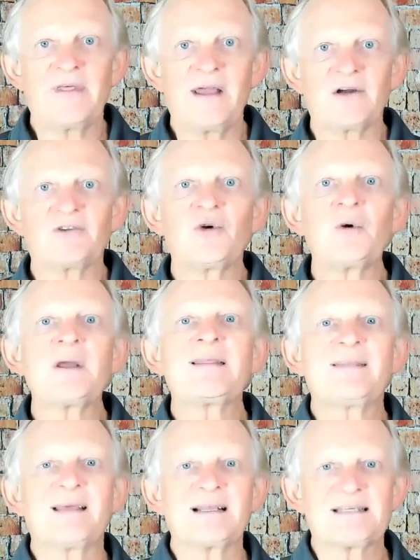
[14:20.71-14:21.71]
they are
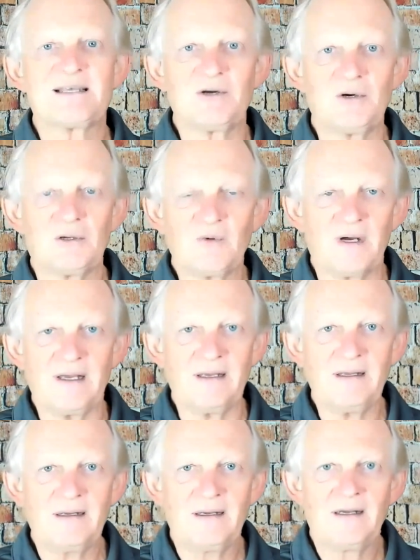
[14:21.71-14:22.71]
doing things the old
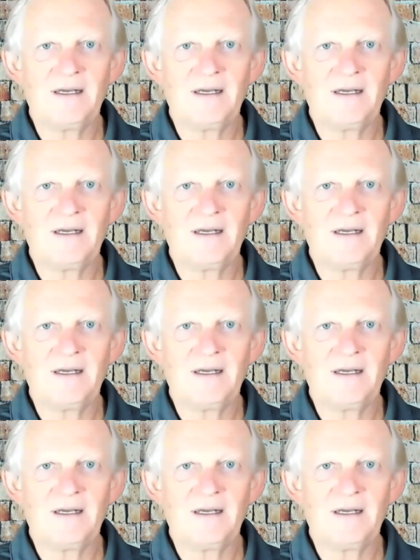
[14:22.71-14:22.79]
way,